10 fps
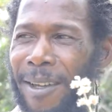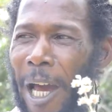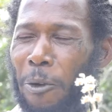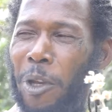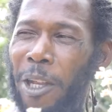
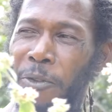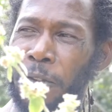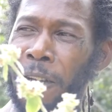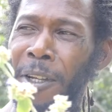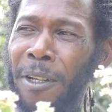and we can
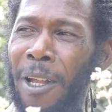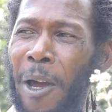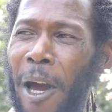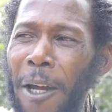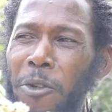feel
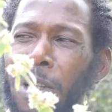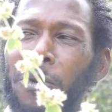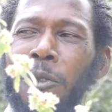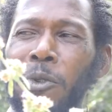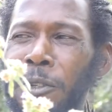actually
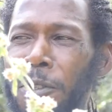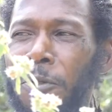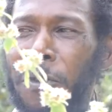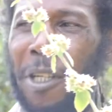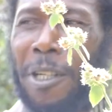what we doesn't
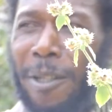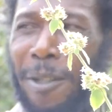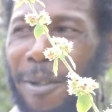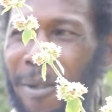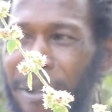feel.
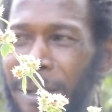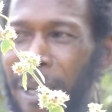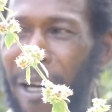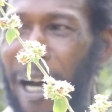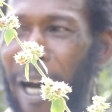
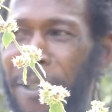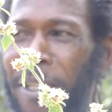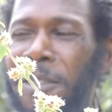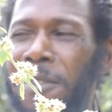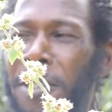And
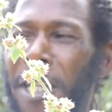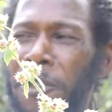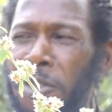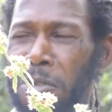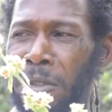that is the
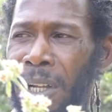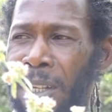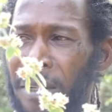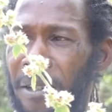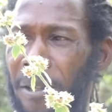
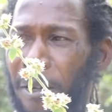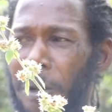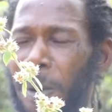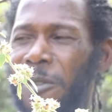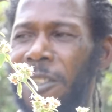natural
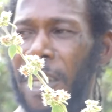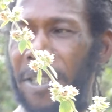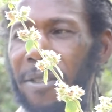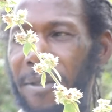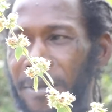
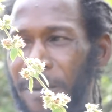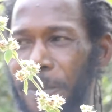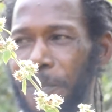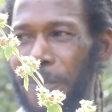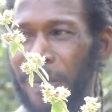combination.
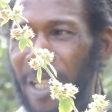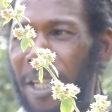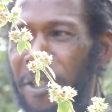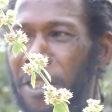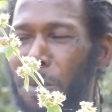
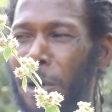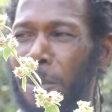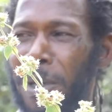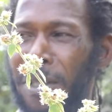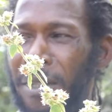In this
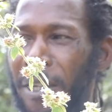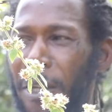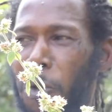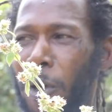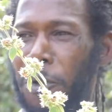moment,
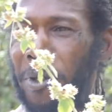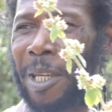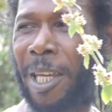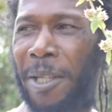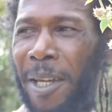you are
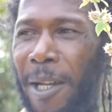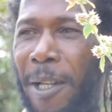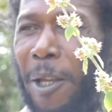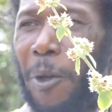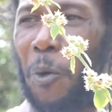together
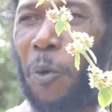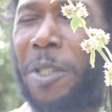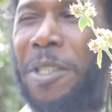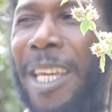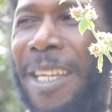with the